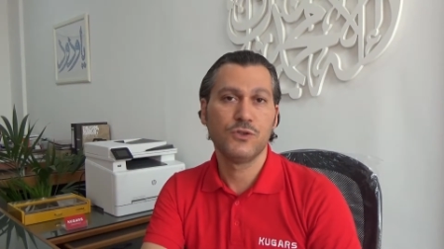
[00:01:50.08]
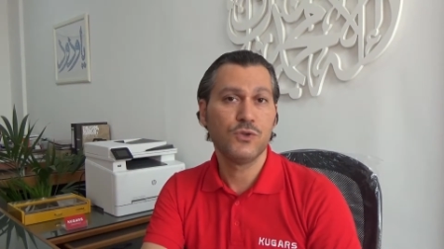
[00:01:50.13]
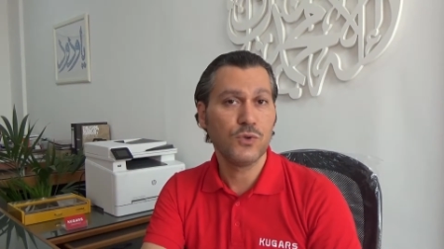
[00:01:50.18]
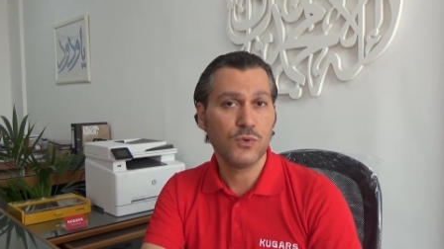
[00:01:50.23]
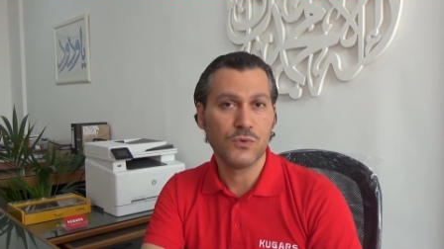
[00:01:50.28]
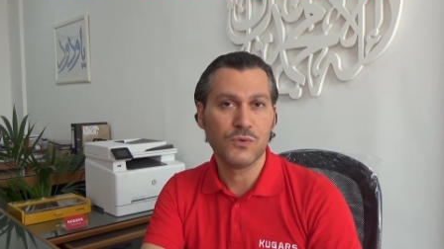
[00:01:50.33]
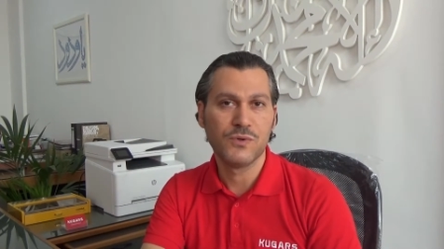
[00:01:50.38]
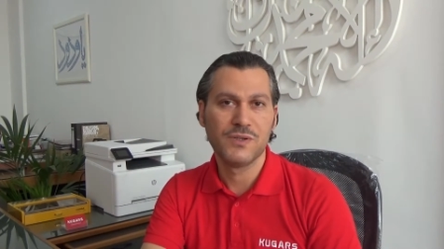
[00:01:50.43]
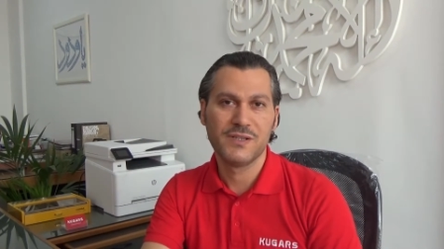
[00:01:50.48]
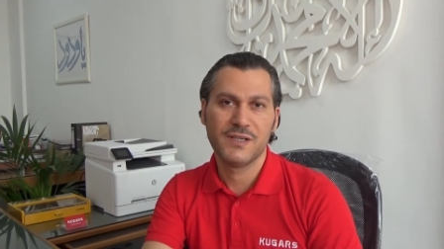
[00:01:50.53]

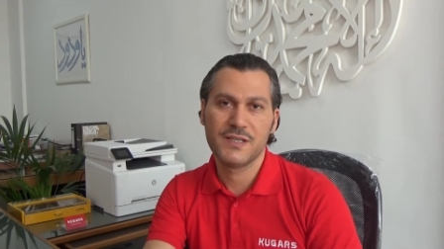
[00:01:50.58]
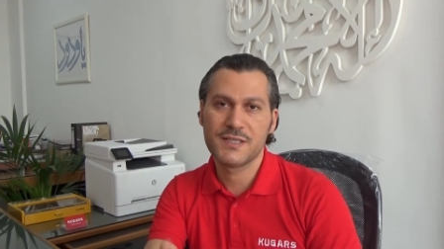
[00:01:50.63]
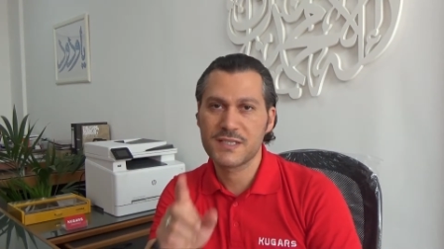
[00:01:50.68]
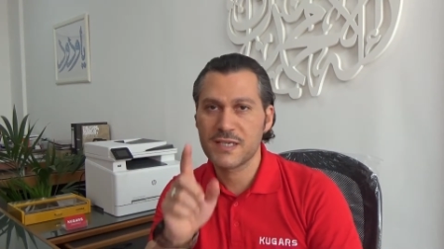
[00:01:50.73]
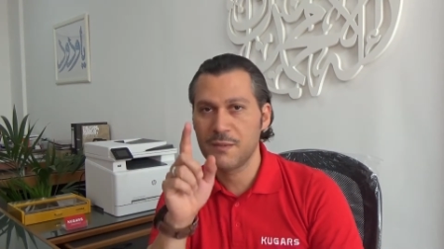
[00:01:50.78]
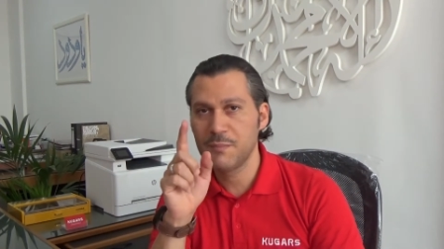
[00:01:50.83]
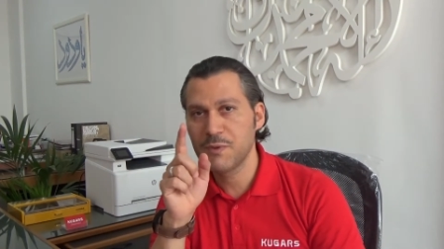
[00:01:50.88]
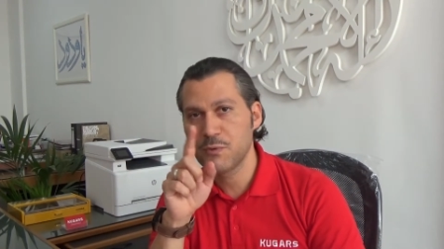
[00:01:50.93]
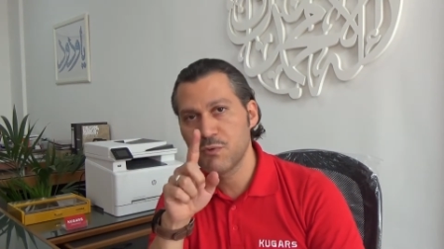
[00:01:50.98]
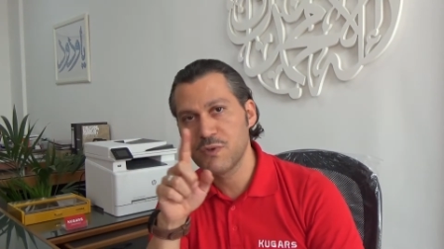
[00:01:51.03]
No,
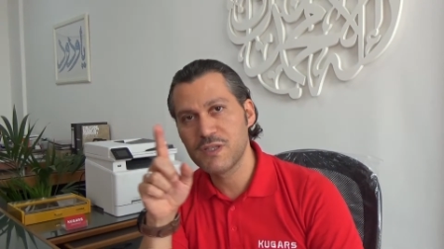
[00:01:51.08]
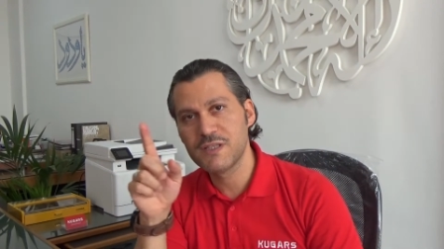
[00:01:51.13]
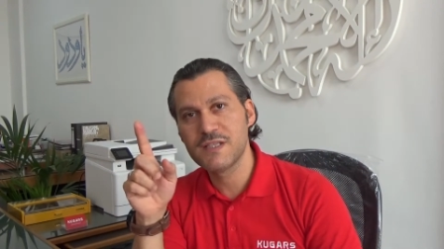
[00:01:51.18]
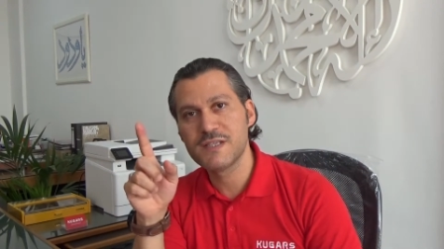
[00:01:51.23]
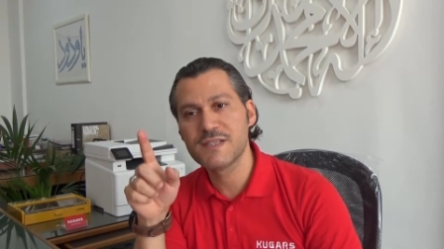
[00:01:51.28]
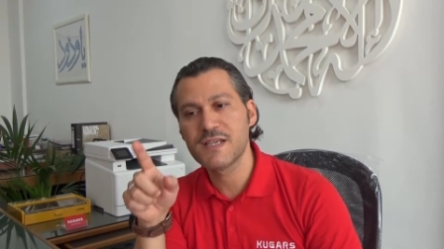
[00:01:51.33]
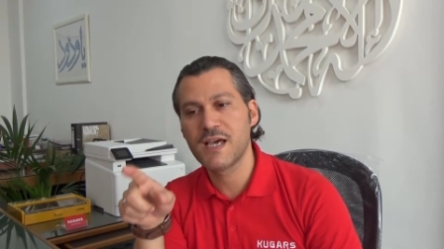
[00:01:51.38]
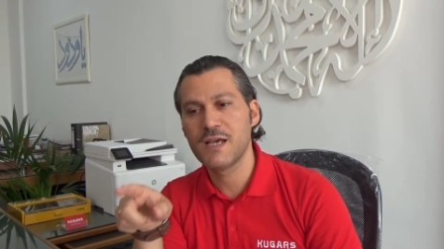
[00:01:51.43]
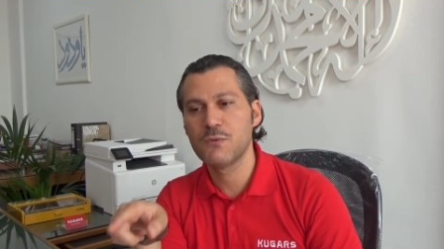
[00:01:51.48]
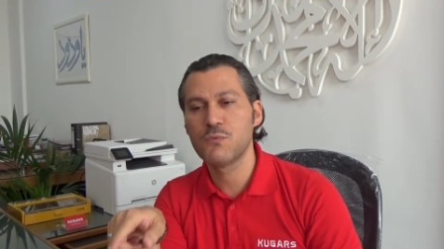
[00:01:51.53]
it's coming with a
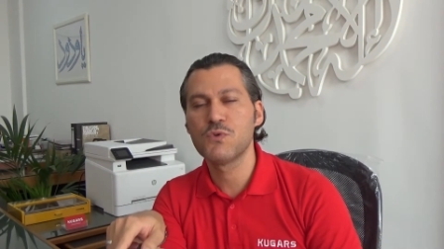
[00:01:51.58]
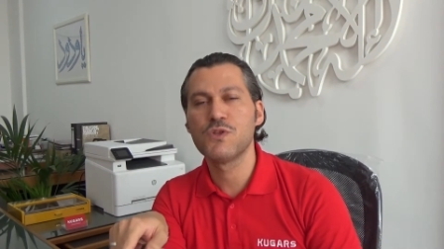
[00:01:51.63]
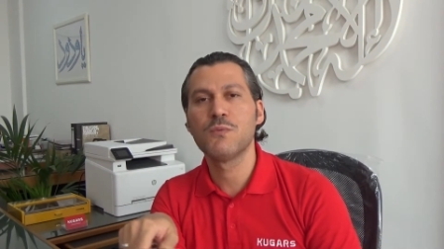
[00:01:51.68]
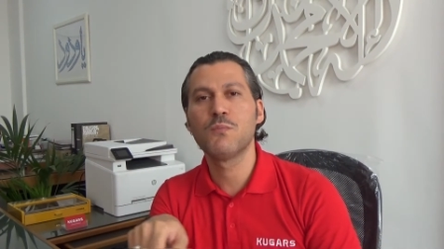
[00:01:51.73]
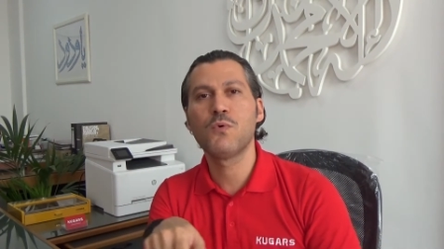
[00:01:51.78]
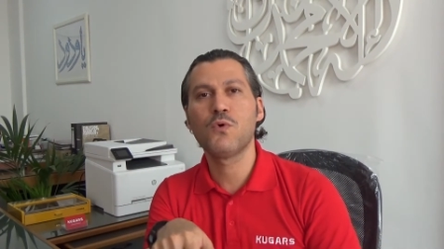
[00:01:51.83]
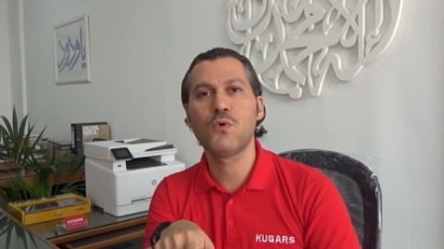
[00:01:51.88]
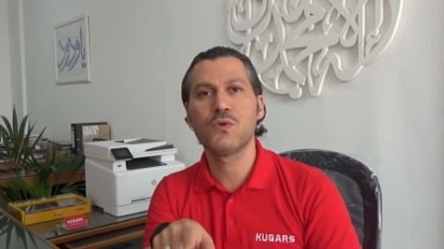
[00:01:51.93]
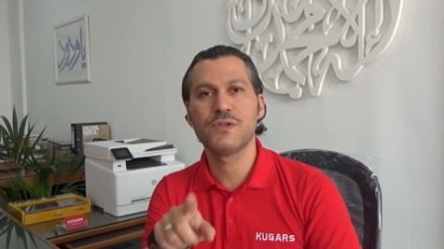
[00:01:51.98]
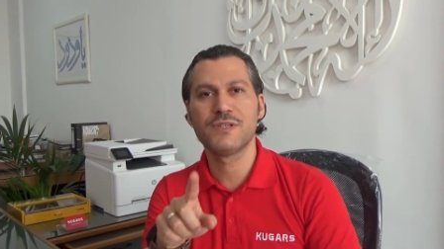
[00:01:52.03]
design, with
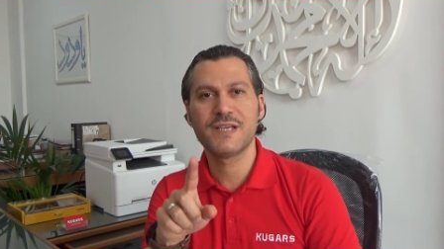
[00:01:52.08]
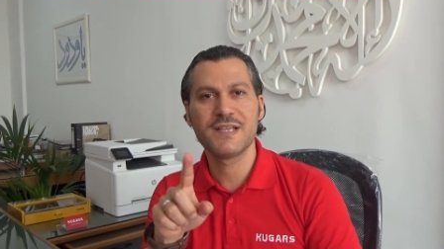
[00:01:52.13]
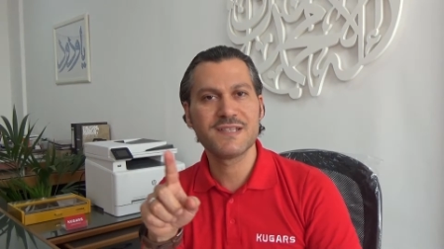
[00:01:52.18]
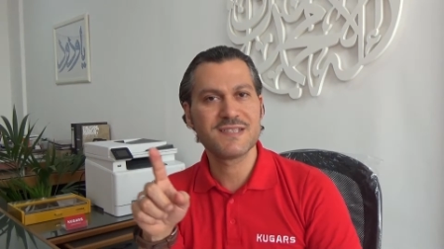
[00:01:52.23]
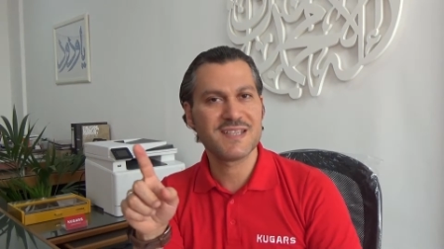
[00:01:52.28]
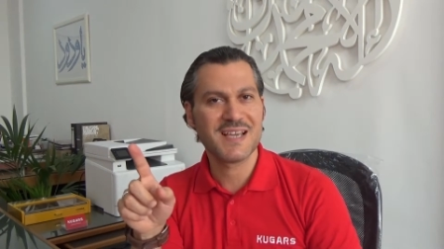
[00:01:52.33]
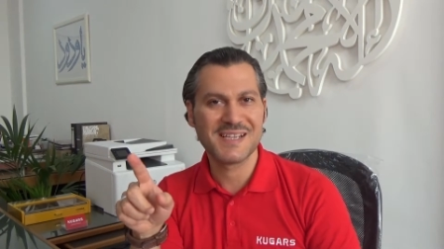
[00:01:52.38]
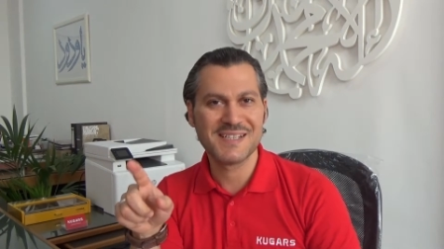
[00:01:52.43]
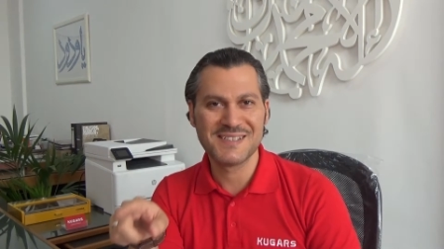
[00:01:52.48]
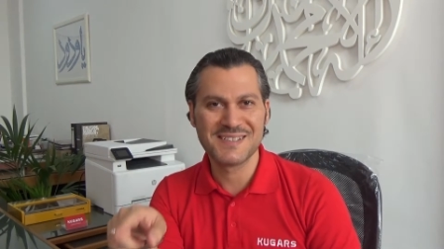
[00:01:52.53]
a mold
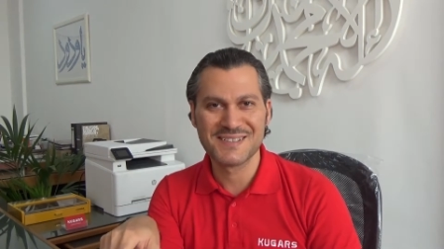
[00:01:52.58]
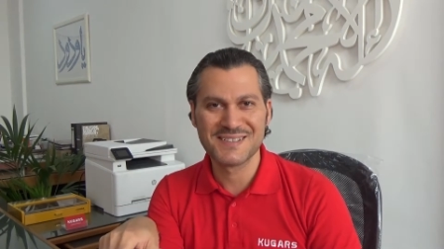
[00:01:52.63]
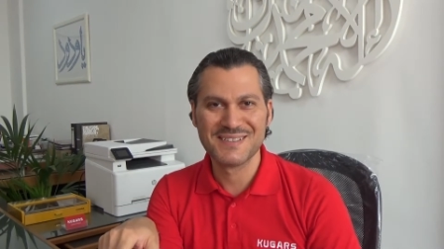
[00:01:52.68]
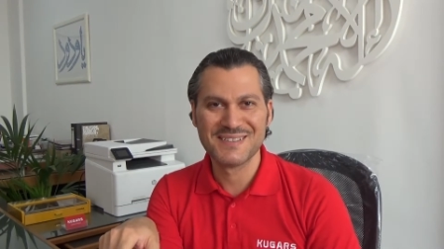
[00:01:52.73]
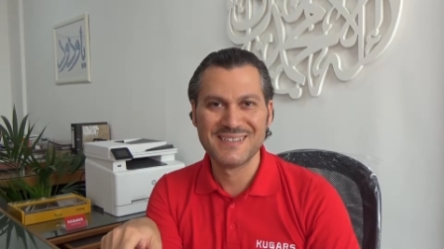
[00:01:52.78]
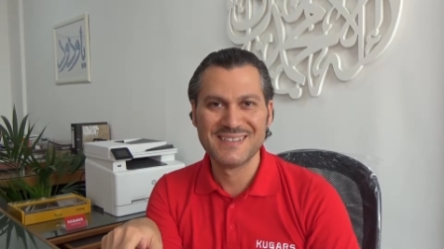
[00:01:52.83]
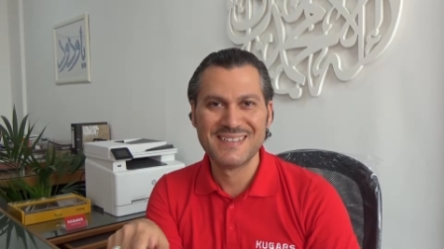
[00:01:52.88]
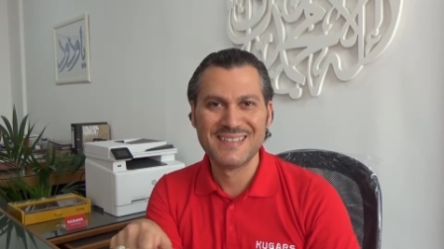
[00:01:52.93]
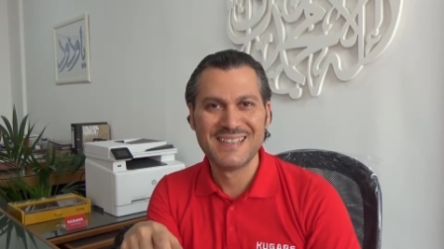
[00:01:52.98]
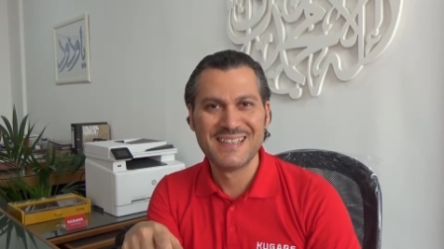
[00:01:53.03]
inside,
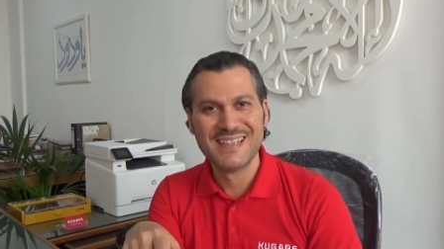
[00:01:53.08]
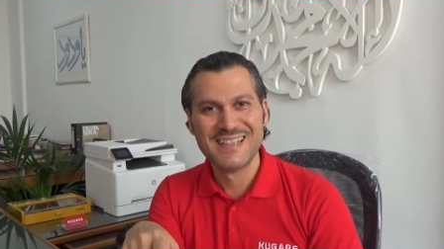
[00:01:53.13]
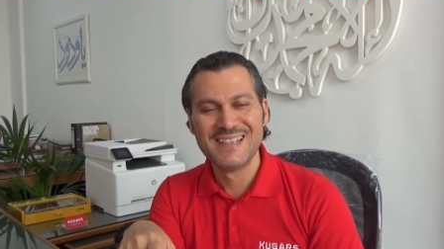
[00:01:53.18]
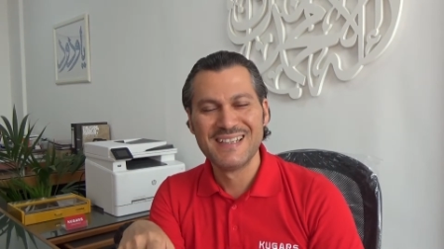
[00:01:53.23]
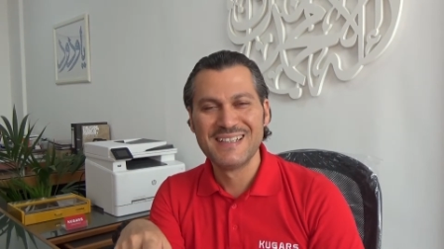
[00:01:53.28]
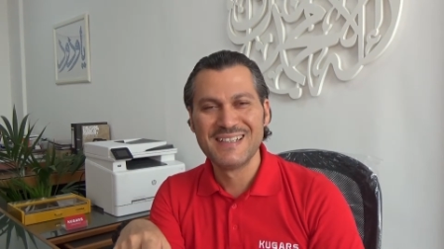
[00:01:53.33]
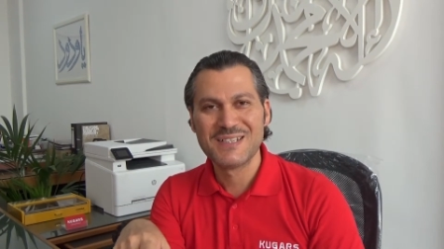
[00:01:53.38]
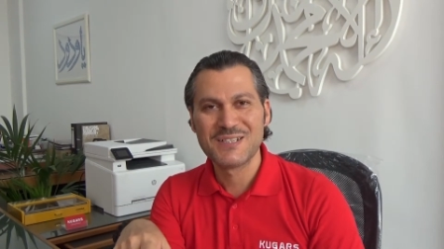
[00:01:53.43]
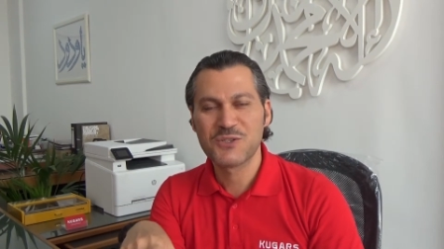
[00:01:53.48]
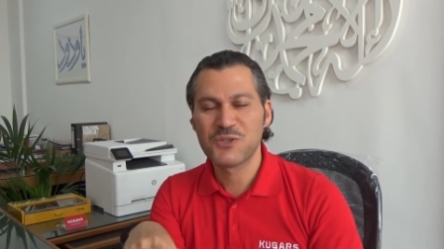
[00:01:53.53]

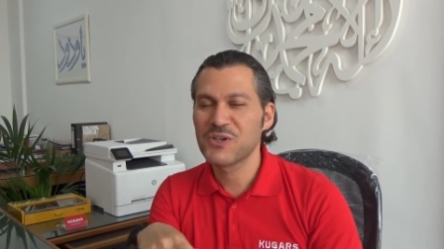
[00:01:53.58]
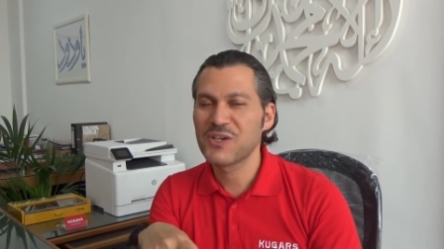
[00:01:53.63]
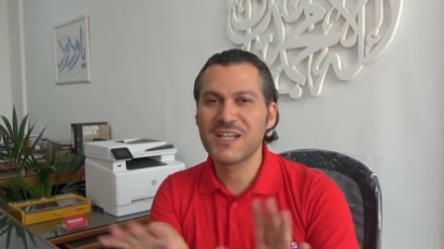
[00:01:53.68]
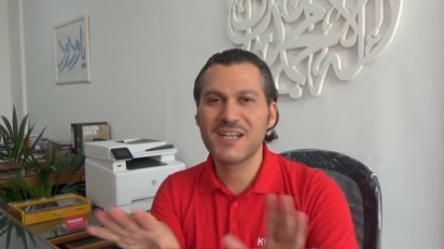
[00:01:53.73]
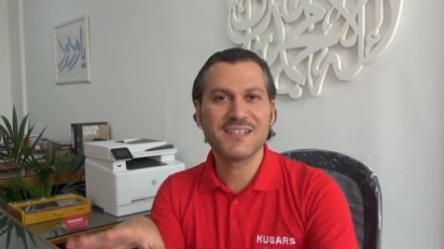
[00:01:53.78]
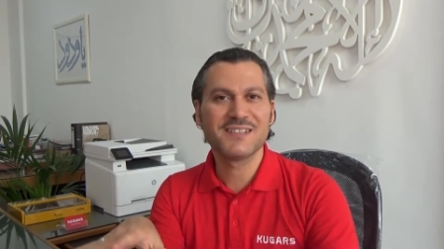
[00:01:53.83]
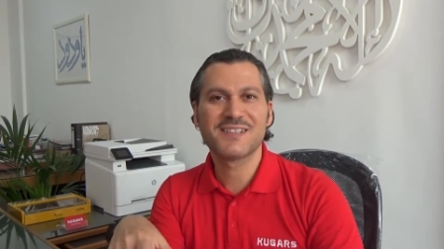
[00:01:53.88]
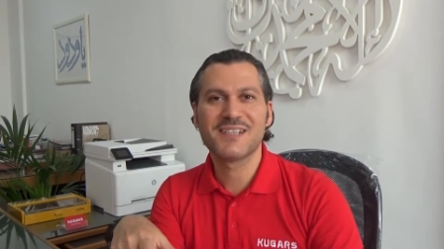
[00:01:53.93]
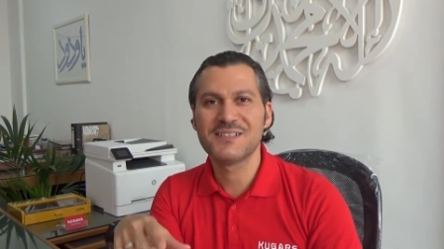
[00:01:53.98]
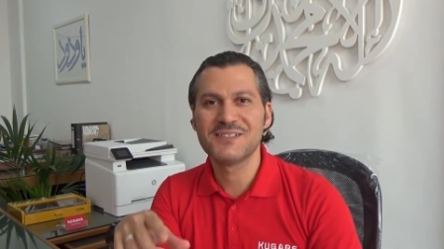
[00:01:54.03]
so you
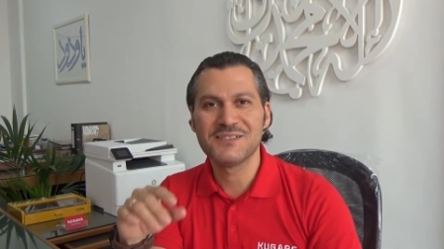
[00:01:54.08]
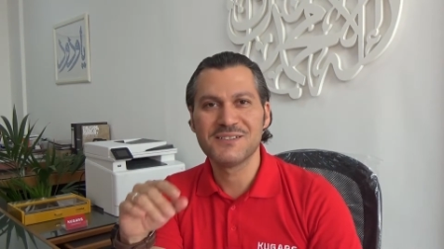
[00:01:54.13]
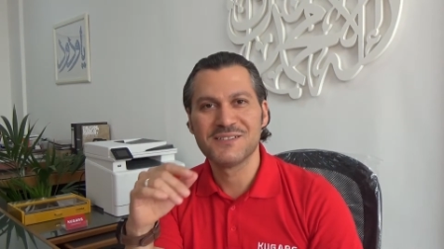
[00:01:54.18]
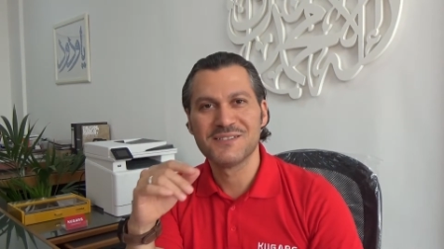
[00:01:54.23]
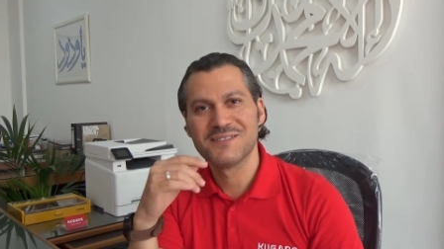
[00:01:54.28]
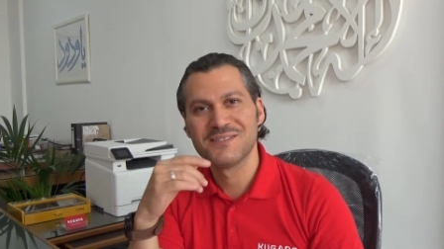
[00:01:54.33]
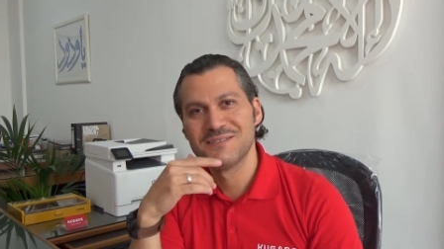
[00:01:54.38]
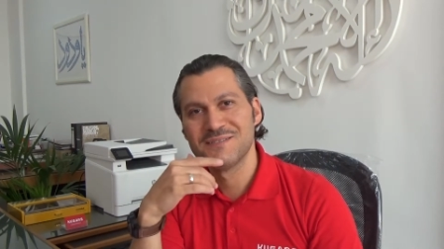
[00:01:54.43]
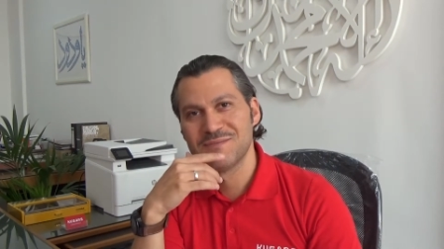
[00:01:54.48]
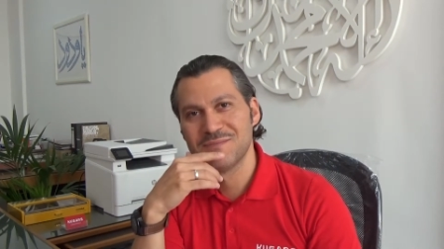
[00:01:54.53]
cannot cut
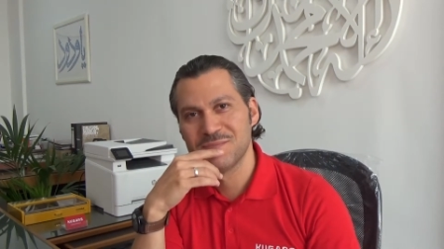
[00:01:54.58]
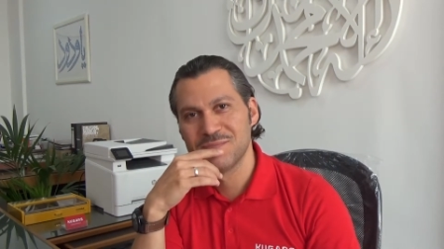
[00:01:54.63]
it.